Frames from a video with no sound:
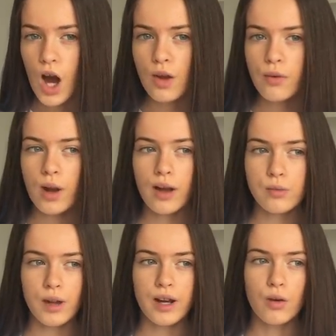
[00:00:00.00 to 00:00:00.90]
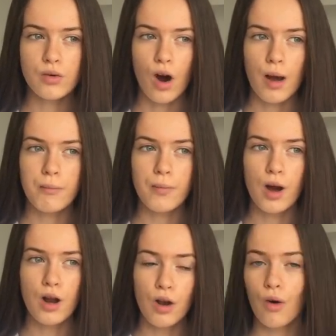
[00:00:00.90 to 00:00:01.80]
I feel like as I'm getting older, I'm
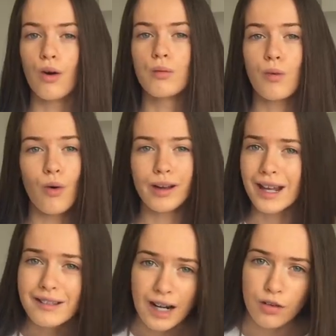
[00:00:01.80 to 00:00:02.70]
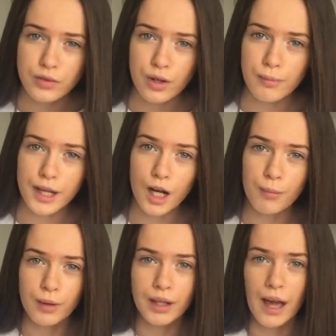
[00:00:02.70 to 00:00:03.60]
a lot more getting out of doing
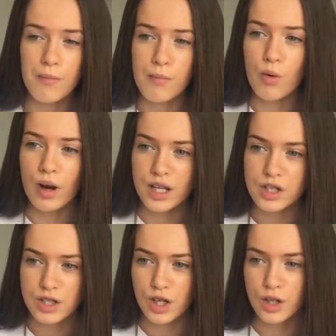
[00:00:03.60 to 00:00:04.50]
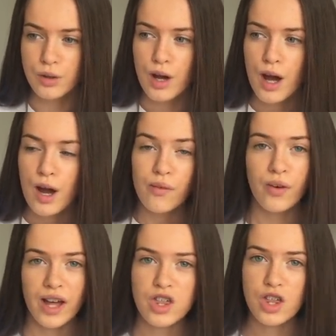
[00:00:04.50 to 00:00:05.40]
makeup and getting more into
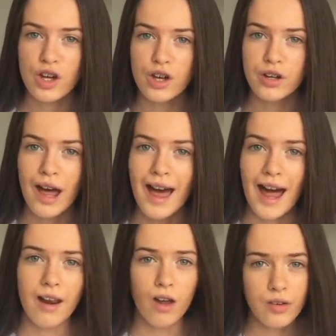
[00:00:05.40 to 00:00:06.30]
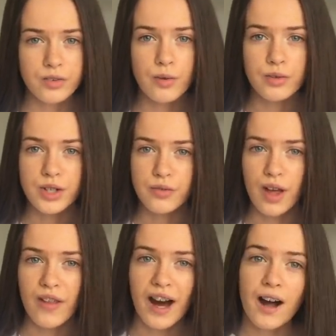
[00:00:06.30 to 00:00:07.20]
fashion and lifestyle and stuff
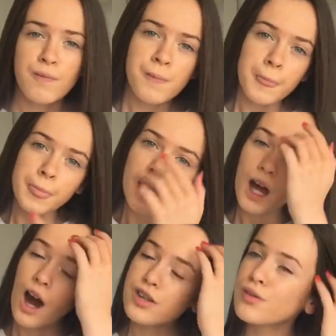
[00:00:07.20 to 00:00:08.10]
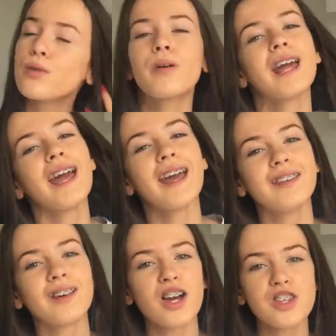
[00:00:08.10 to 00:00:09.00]
like that. I don't know what it
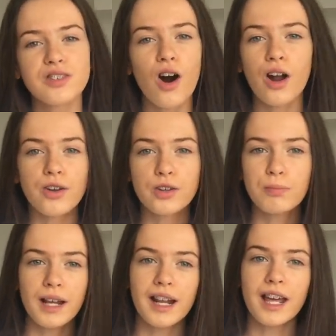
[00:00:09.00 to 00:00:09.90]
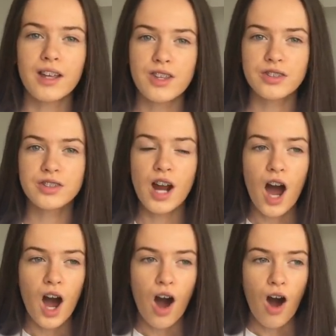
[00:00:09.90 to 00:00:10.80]
is. I just can't explain it. It's just,
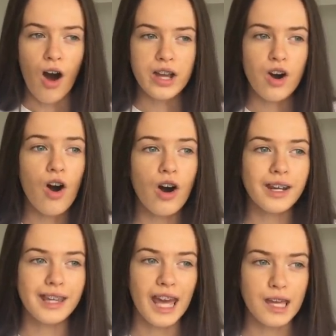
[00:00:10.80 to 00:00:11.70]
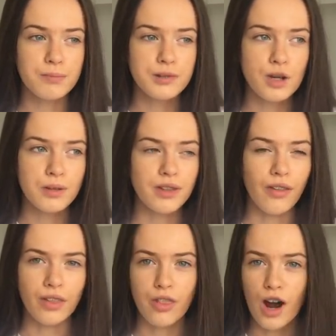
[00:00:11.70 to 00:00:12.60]
I can't keep doing
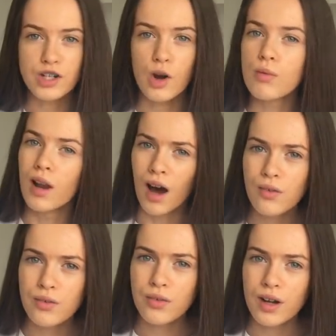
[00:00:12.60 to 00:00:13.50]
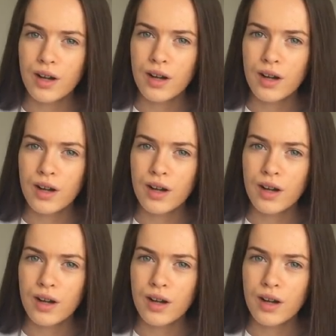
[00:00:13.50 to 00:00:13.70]
something that I don't love.